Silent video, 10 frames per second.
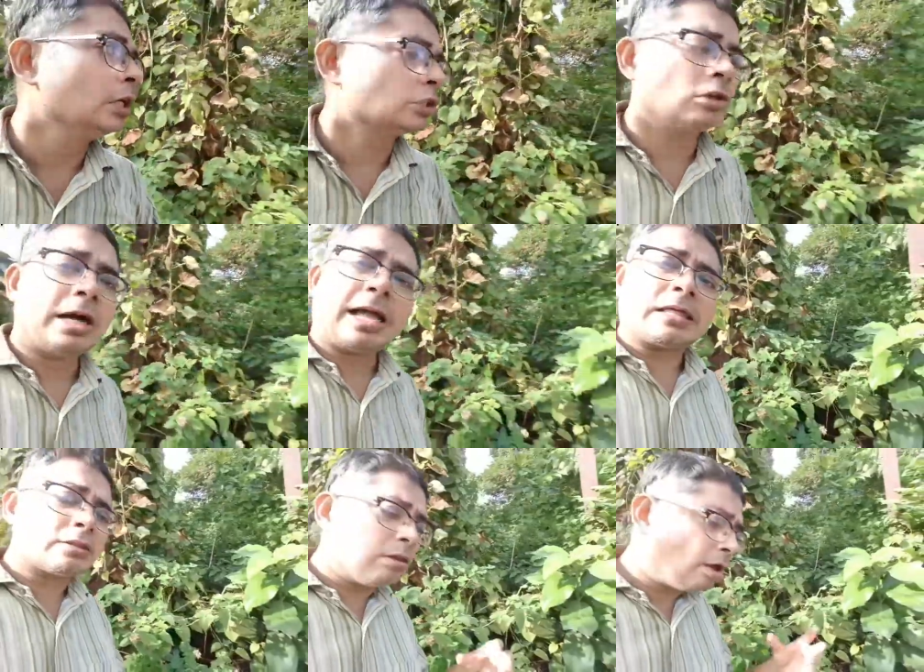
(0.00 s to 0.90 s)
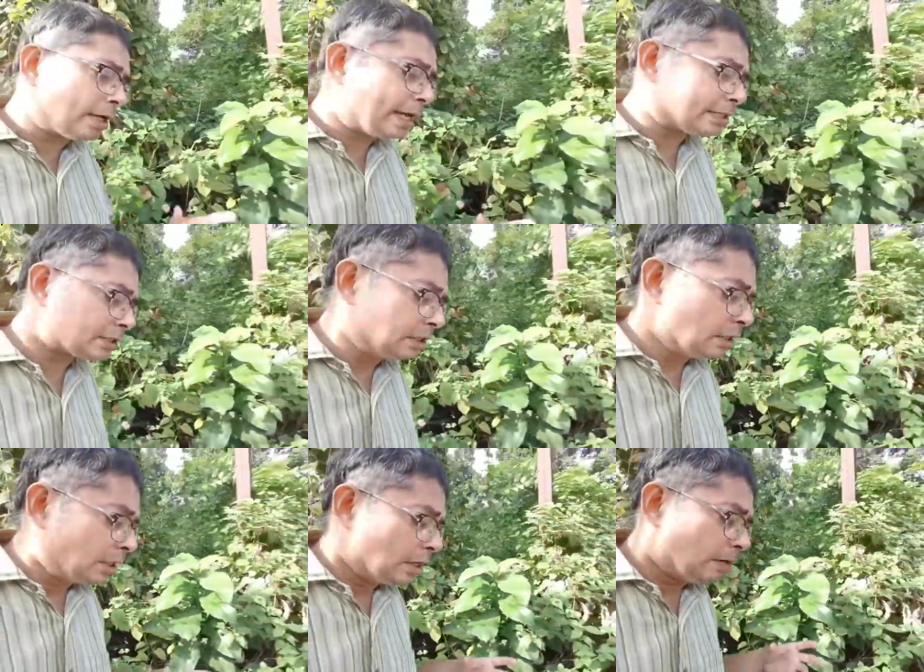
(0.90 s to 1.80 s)
So as long as
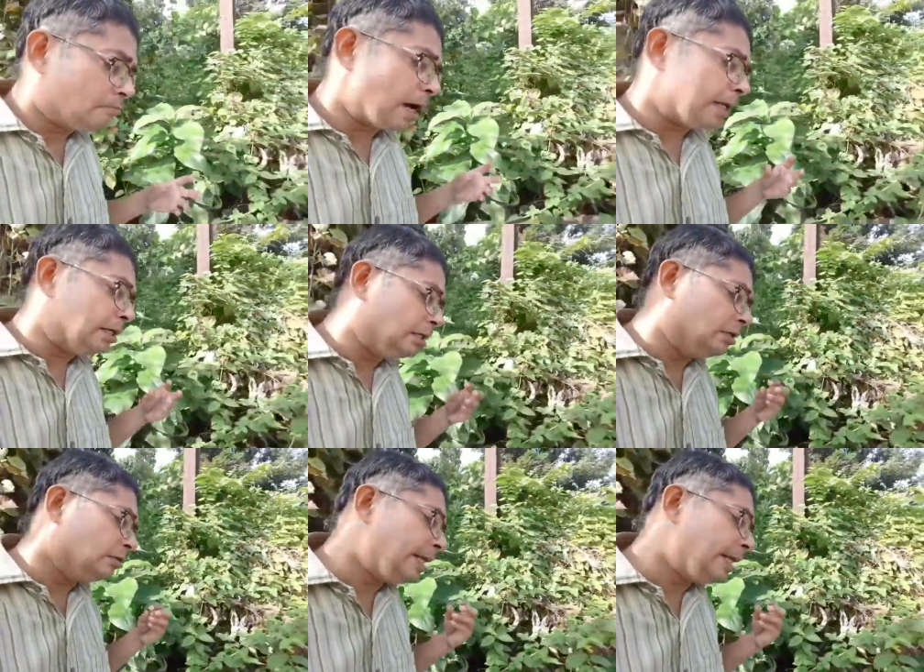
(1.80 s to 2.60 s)
my